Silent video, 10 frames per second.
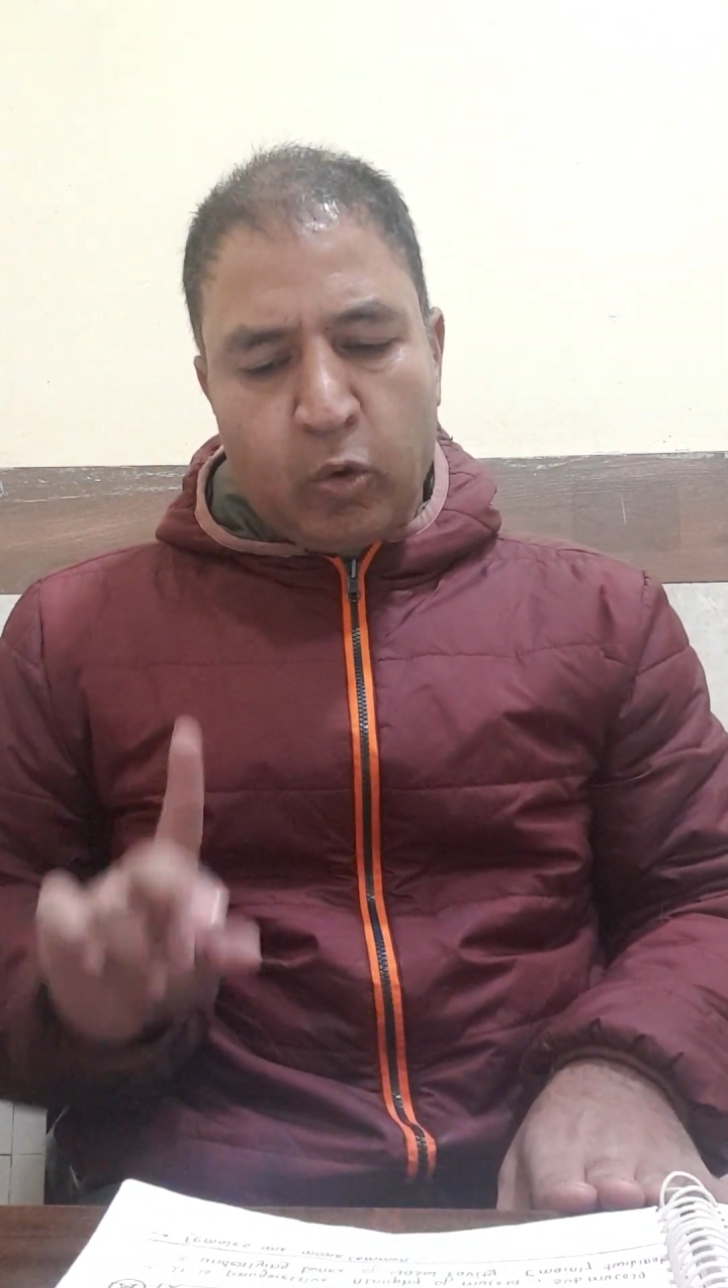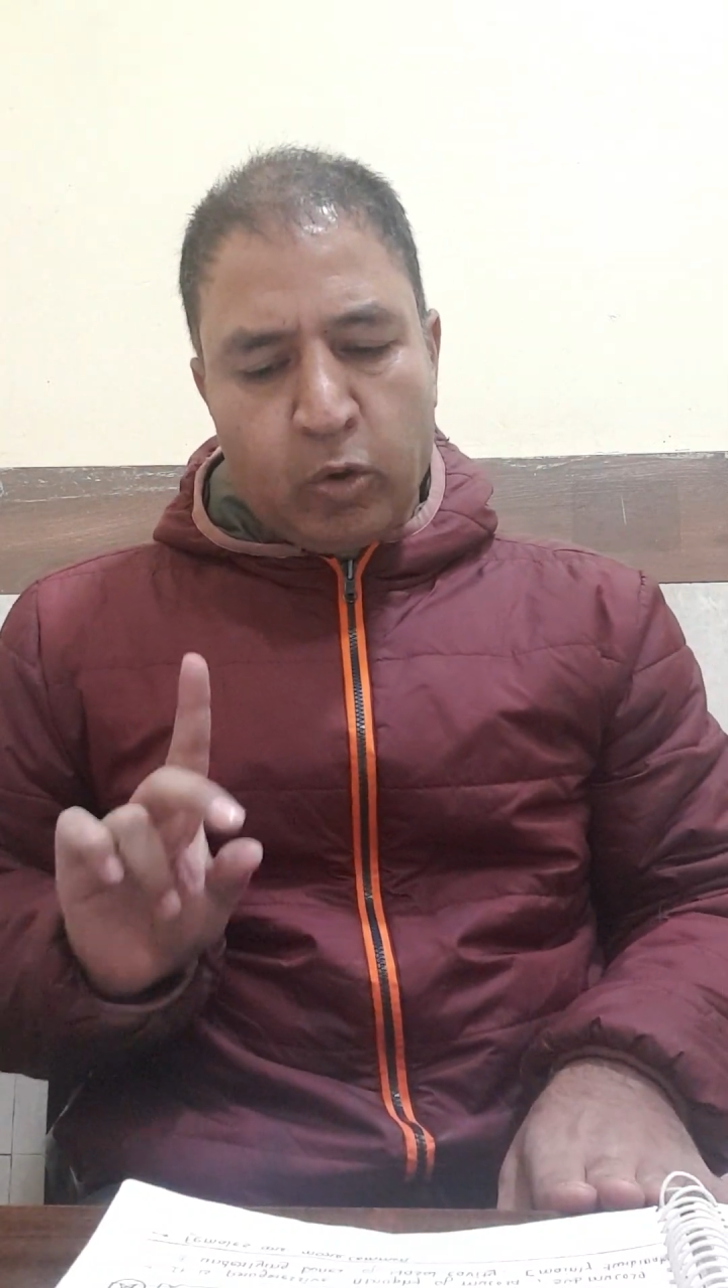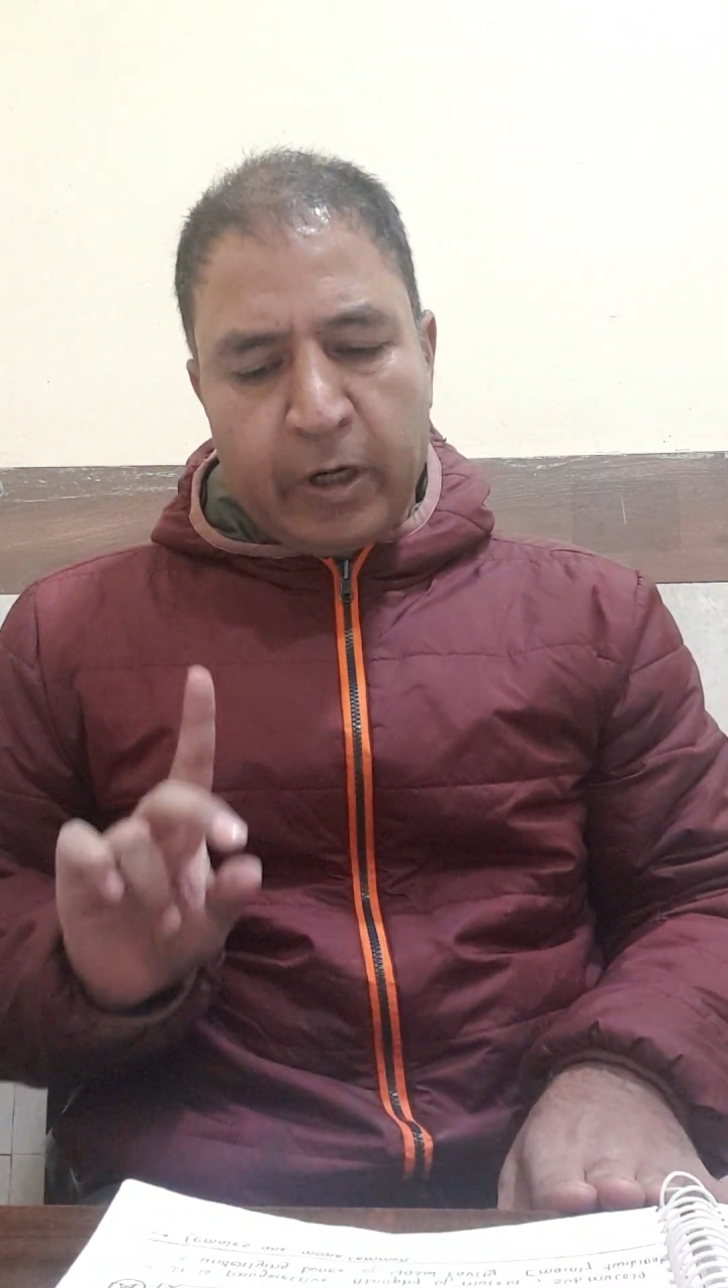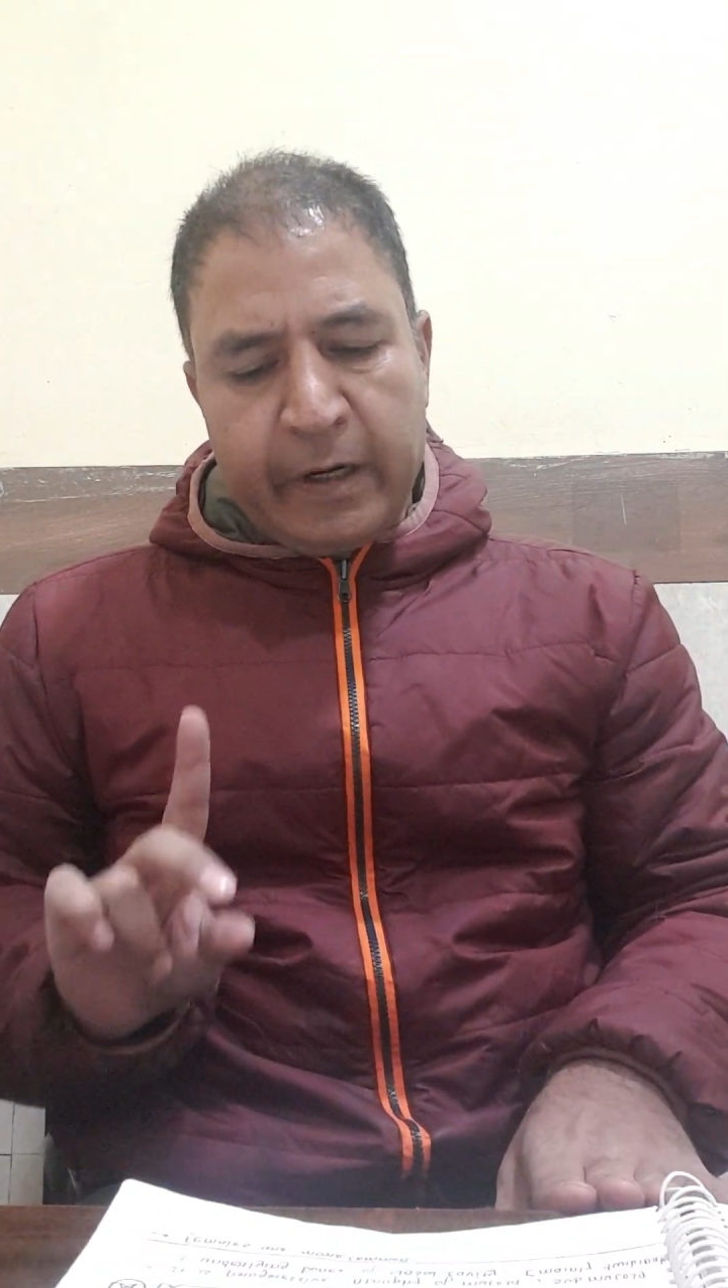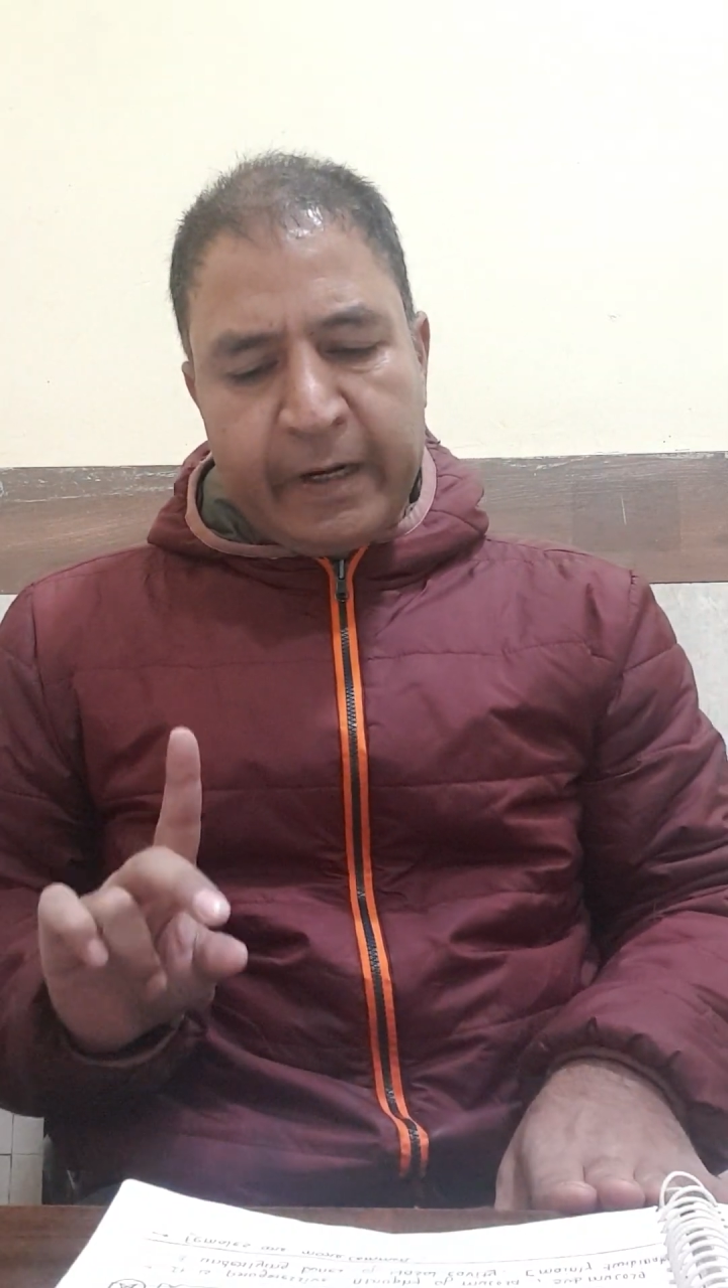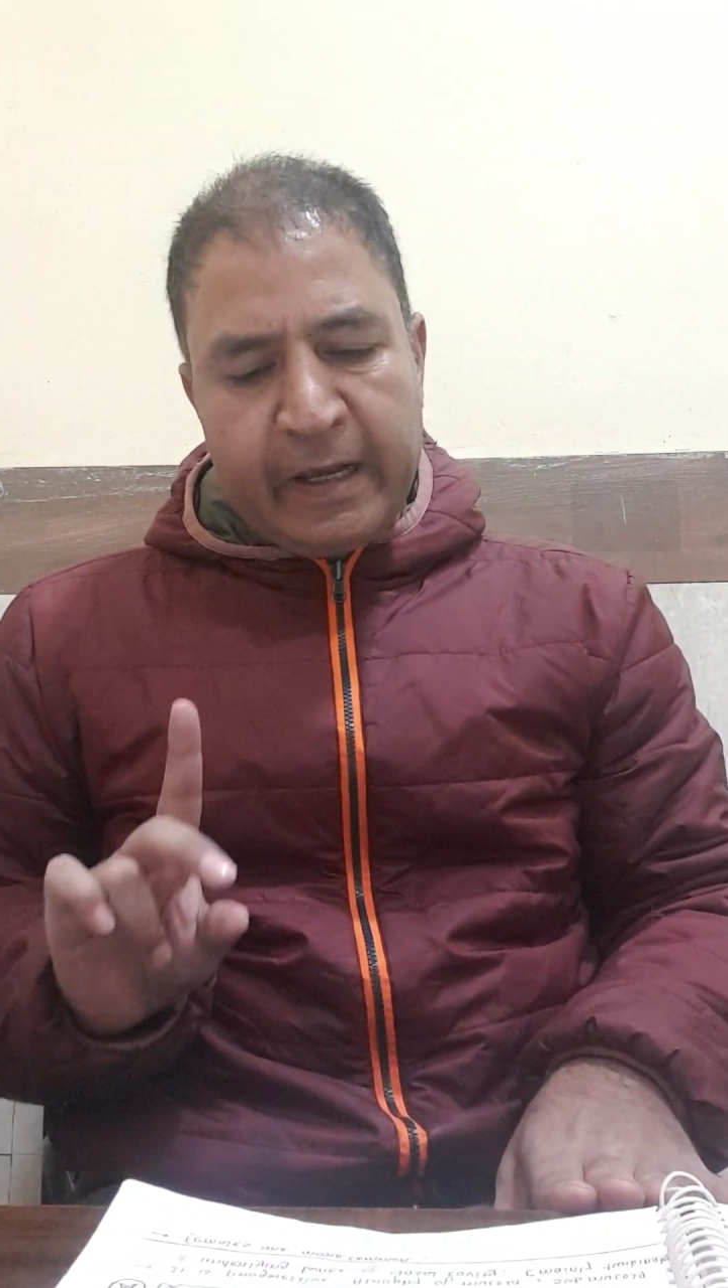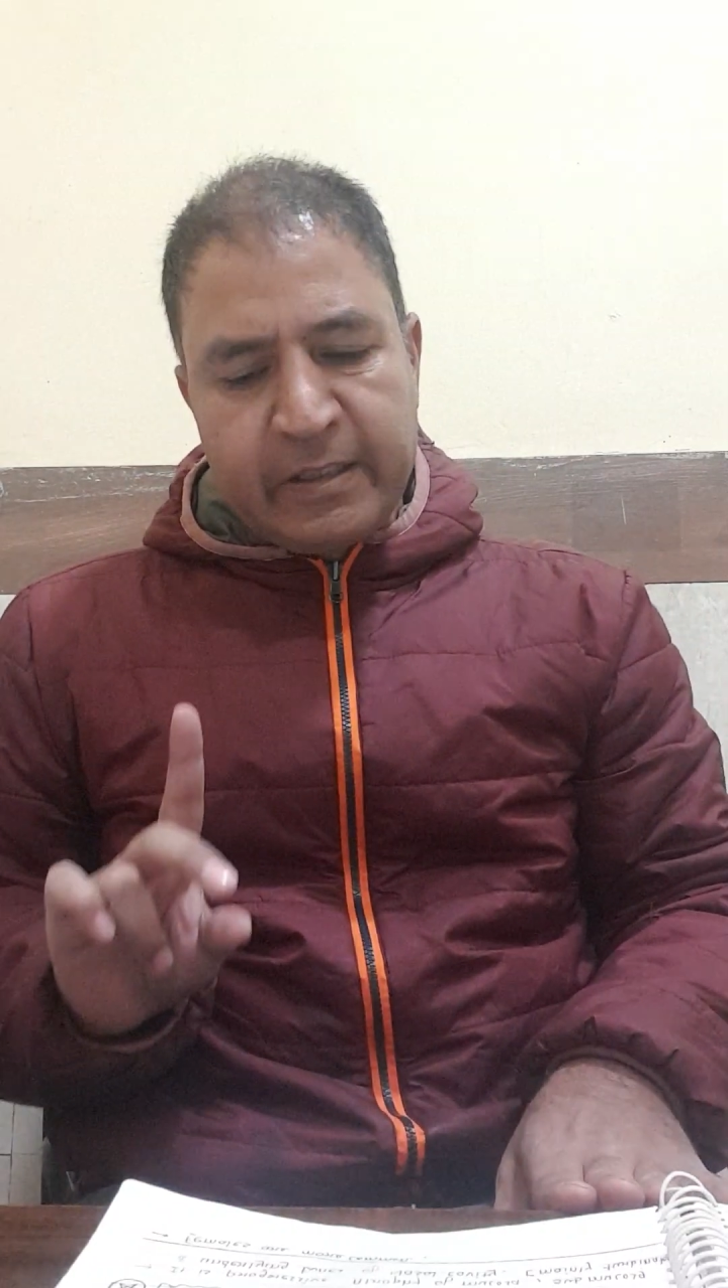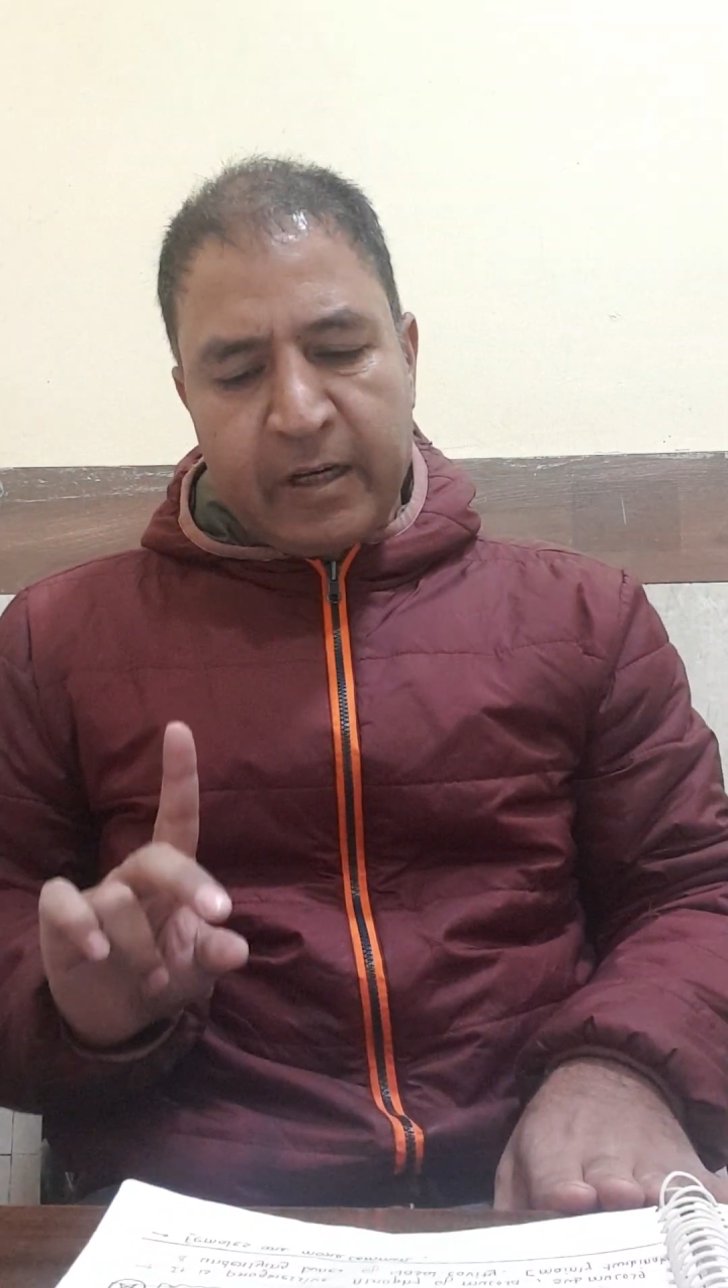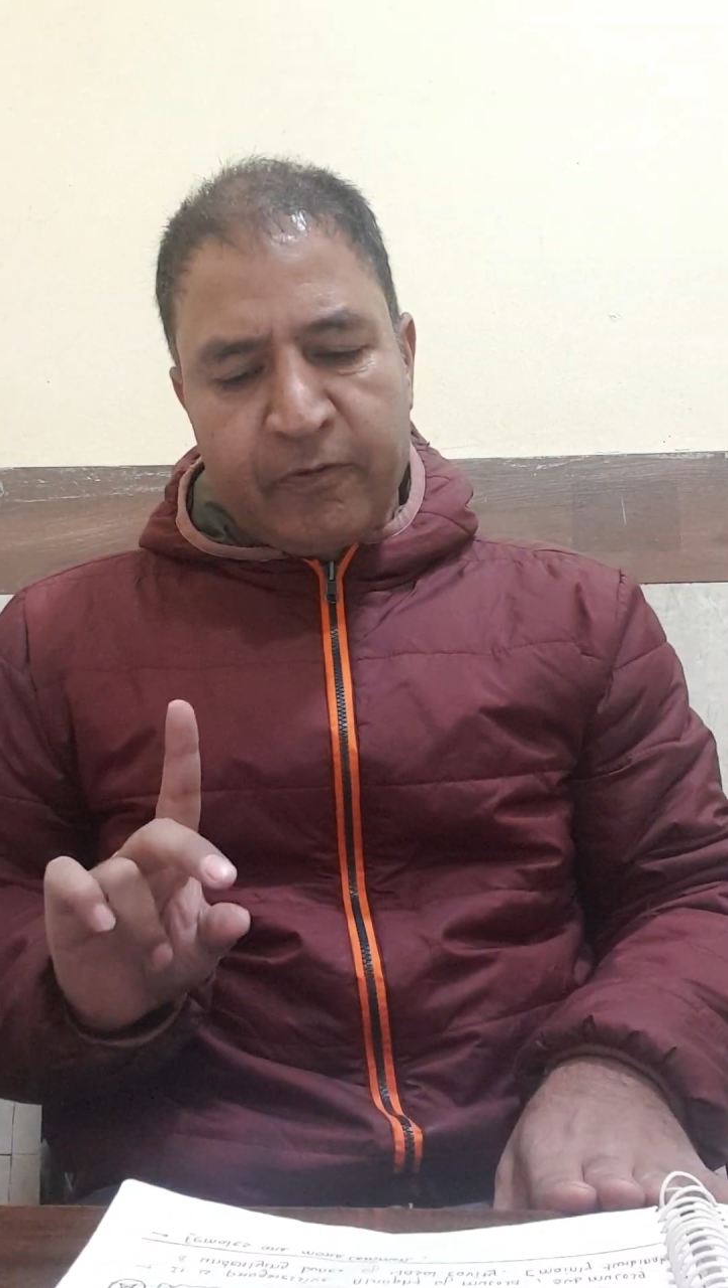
total nasal